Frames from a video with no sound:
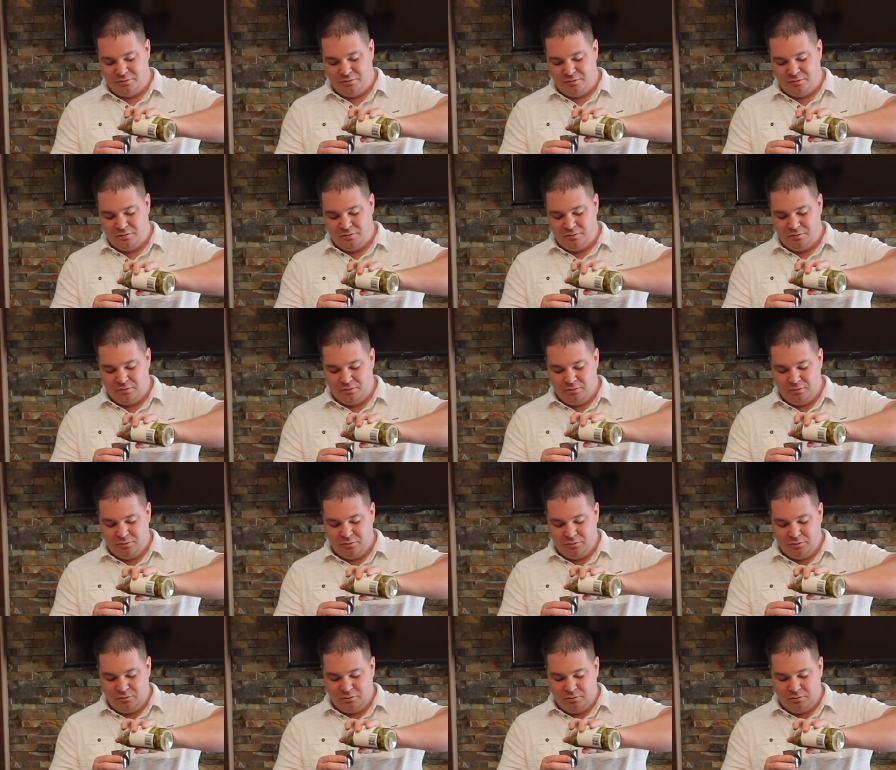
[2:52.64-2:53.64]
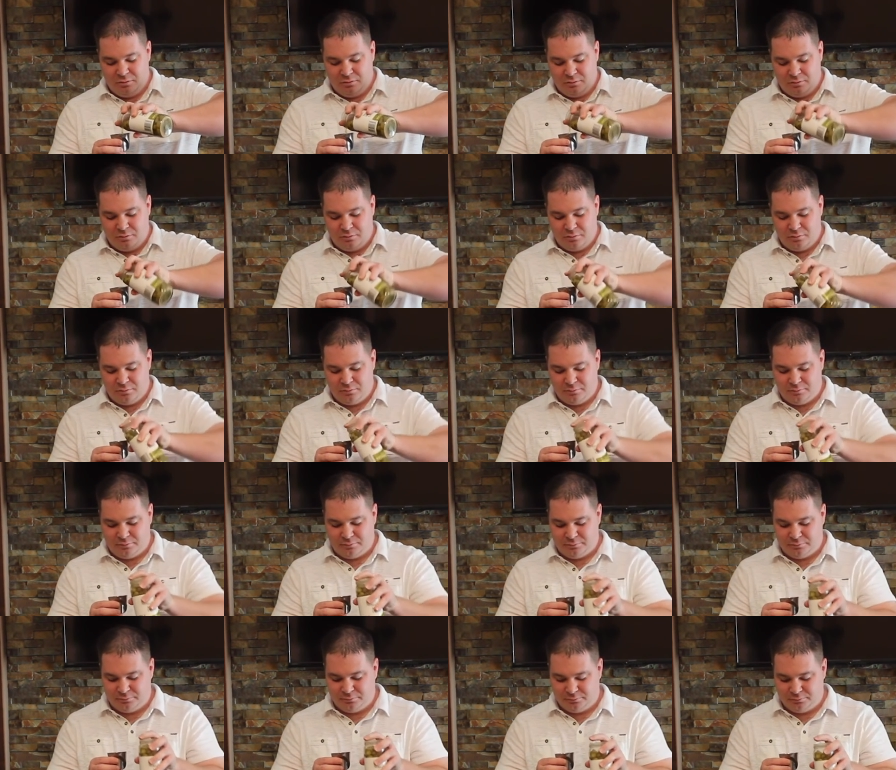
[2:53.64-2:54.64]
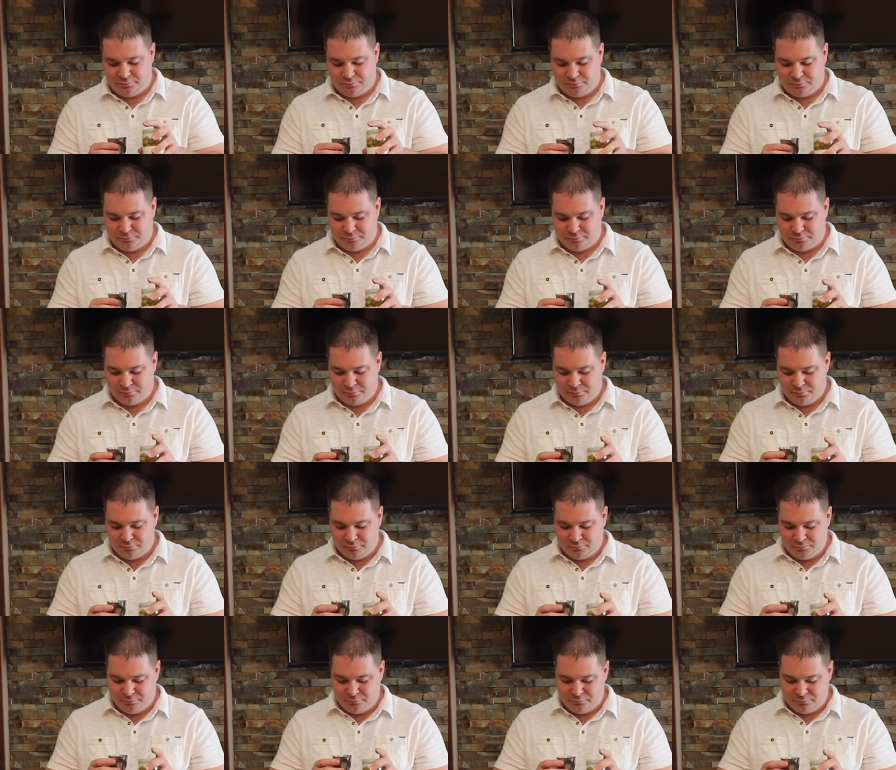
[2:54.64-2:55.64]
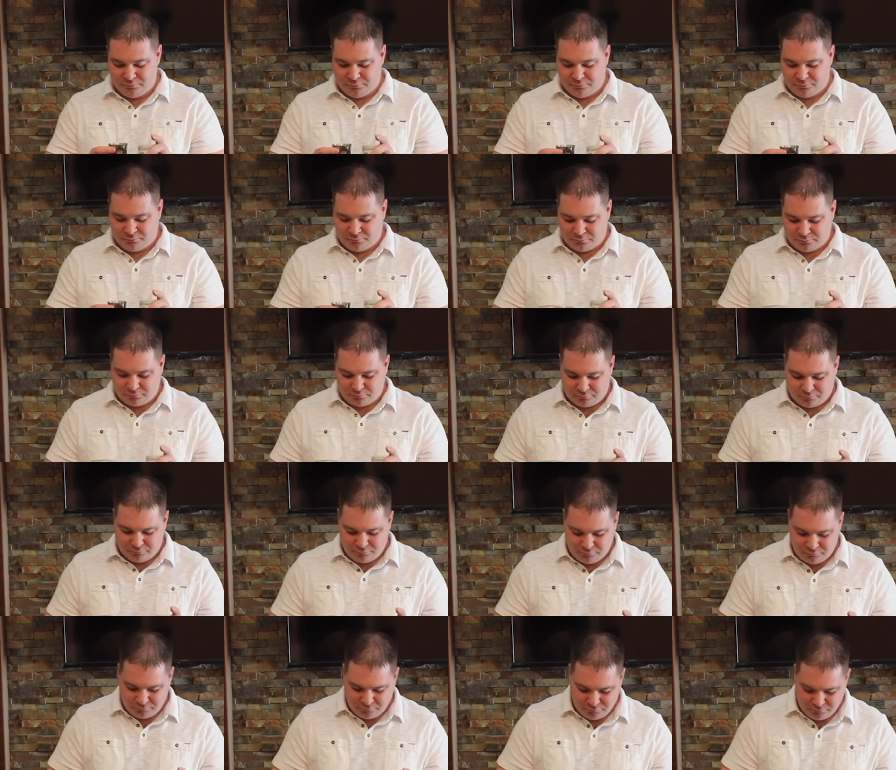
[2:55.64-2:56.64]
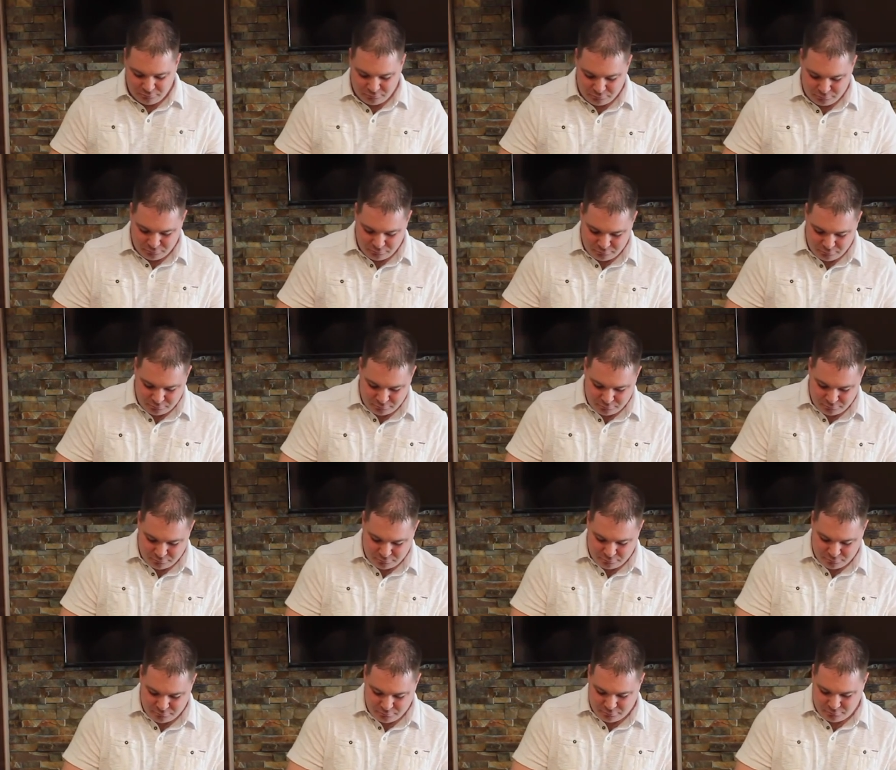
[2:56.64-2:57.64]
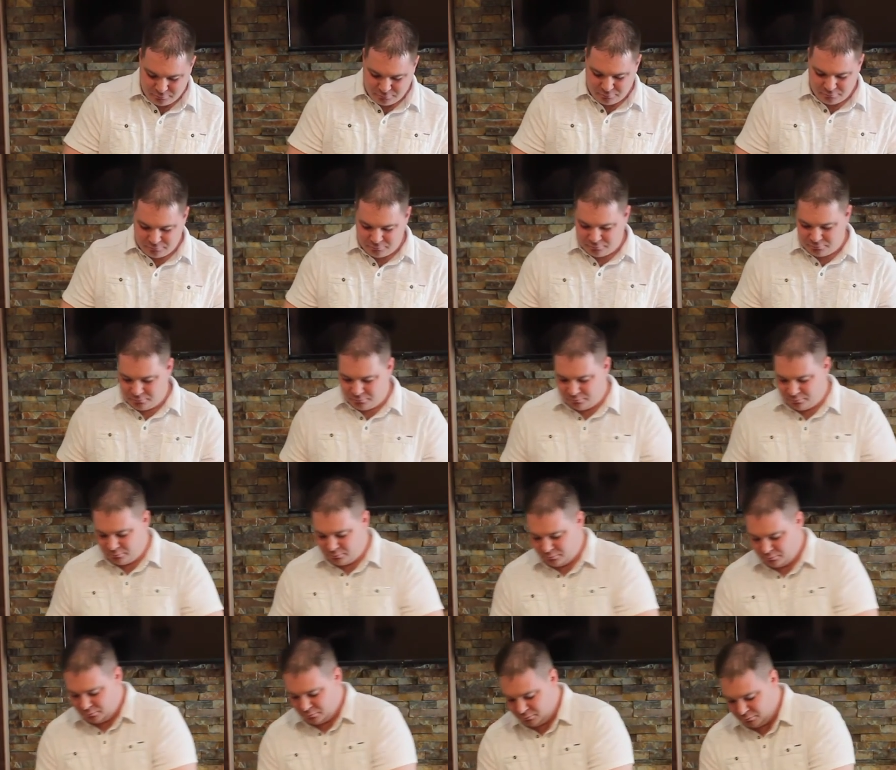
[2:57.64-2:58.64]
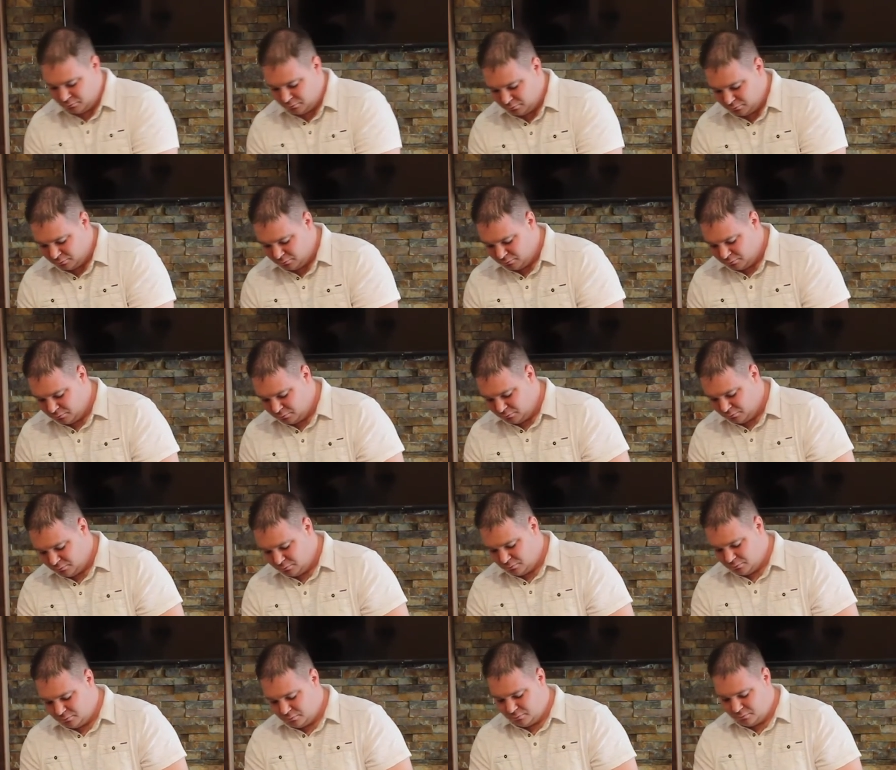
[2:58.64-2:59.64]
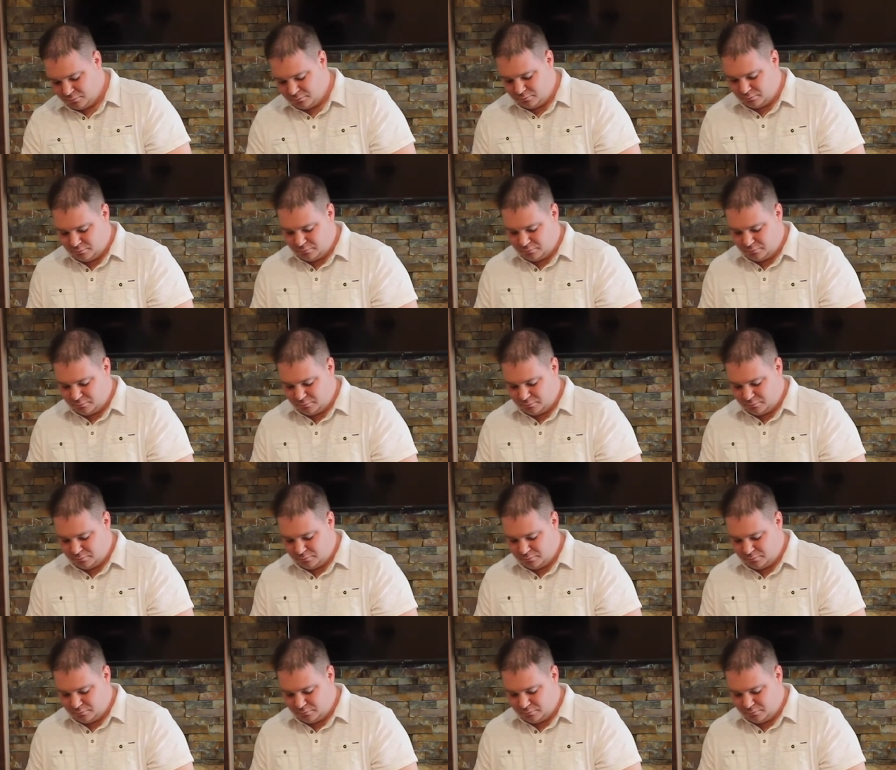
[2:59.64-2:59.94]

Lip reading: (silence)